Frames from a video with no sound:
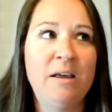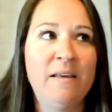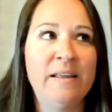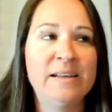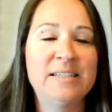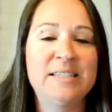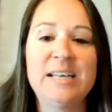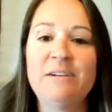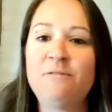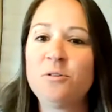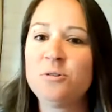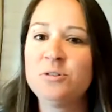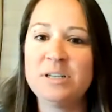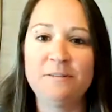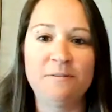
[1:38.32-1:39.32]

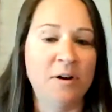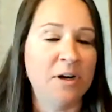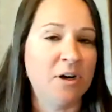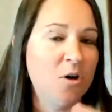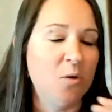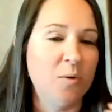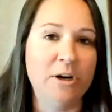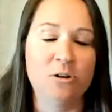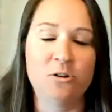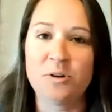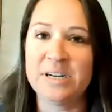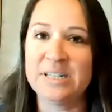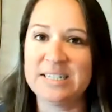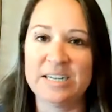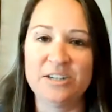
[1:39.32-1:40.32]
several different career
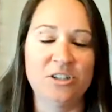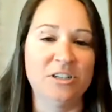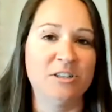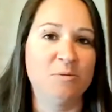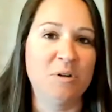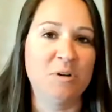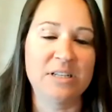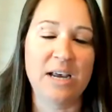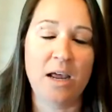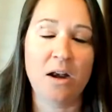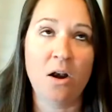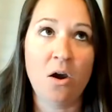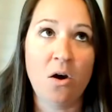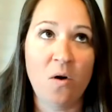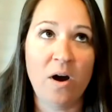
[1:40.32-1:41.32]
transitions because I had
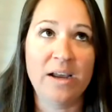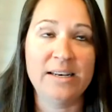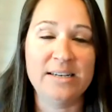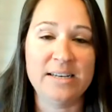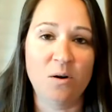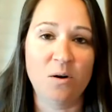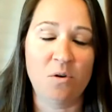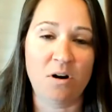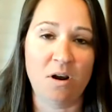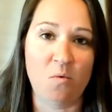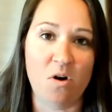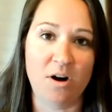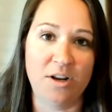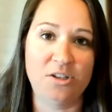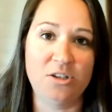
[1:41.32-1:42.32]
no idea what I
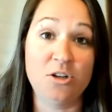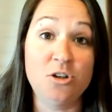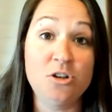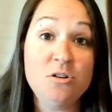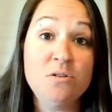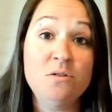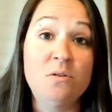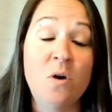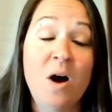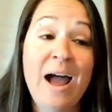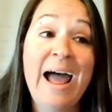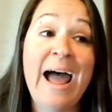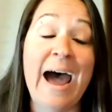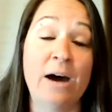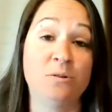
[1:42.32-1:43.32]
wanted to do
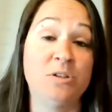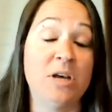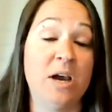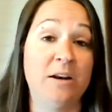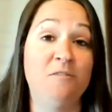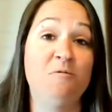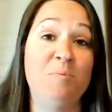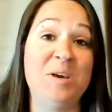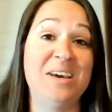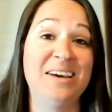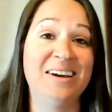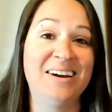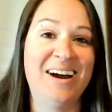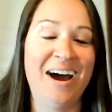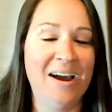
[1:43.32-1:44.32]
outside of
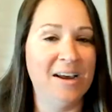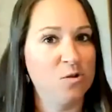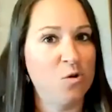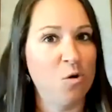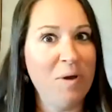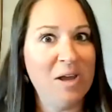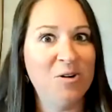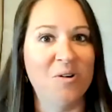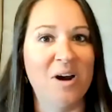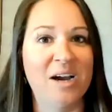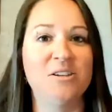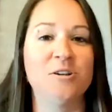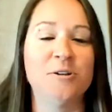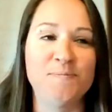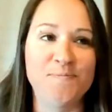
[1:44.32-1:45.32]
being a high school band
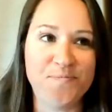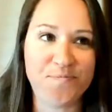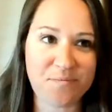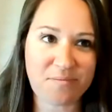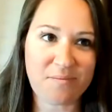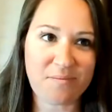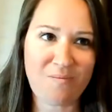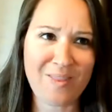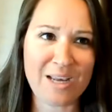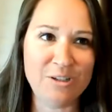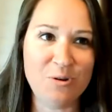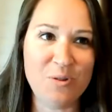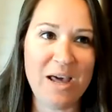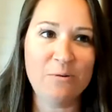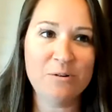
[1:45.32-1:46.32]
director.
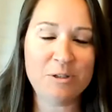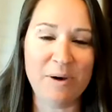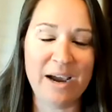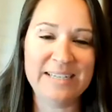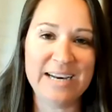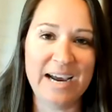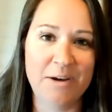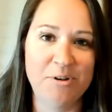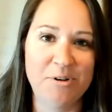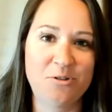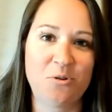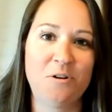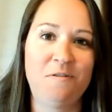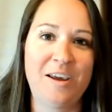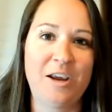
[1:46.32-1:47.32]
So that was my time to
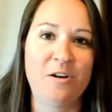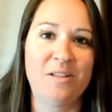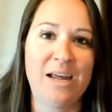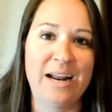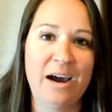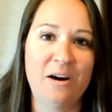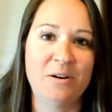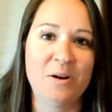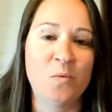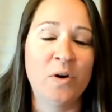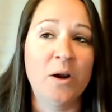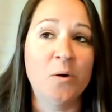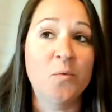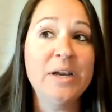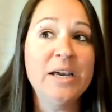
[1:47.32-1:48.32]
sort of figure that out. And what
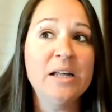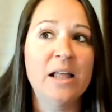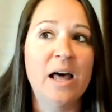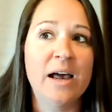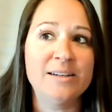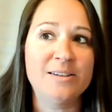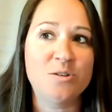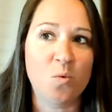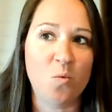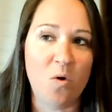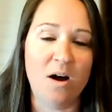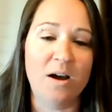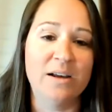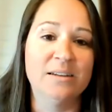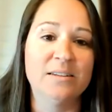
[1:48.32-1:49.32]
I realized
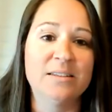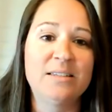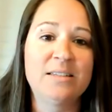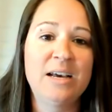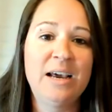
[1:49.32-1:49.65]
was,